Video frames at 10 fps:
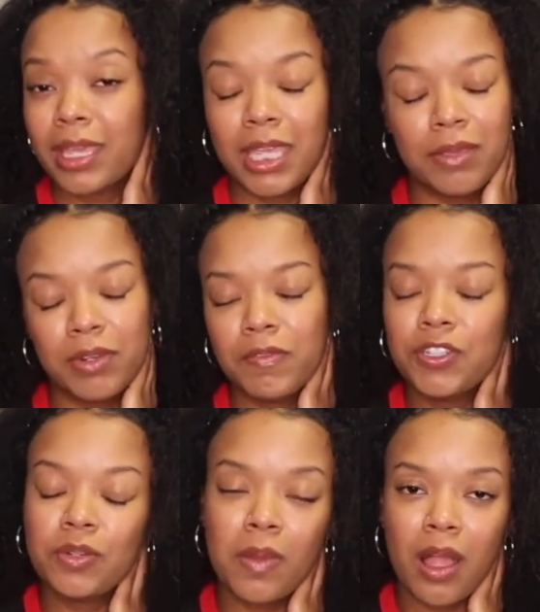Even if
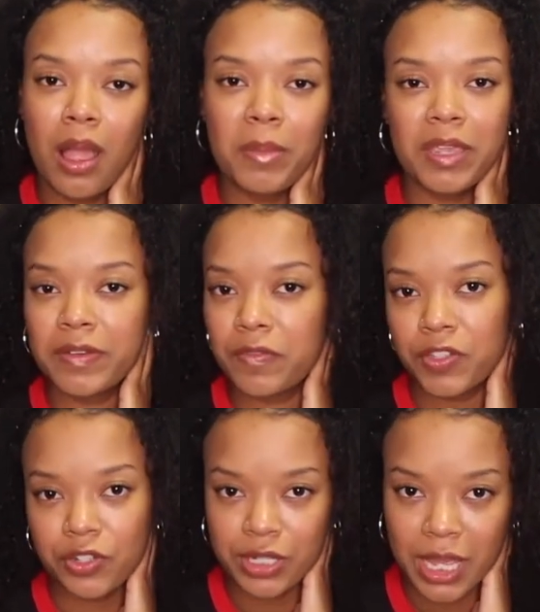it's your mom, even if
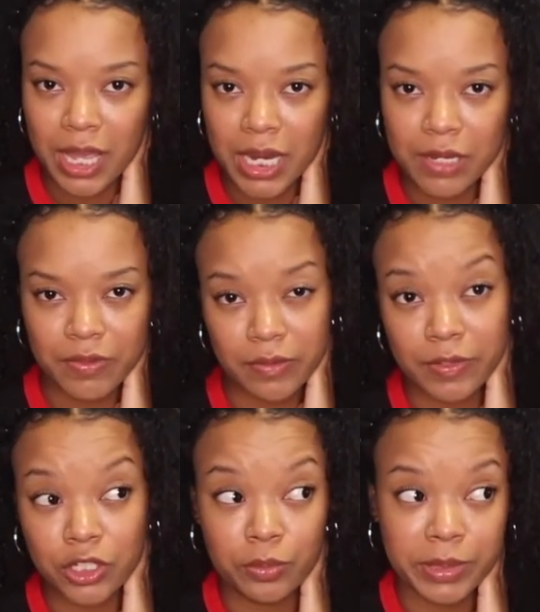it's your dad, even if
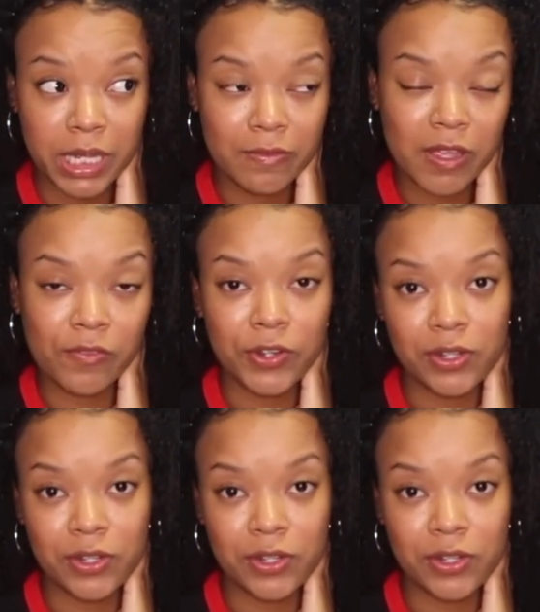it's your BFF or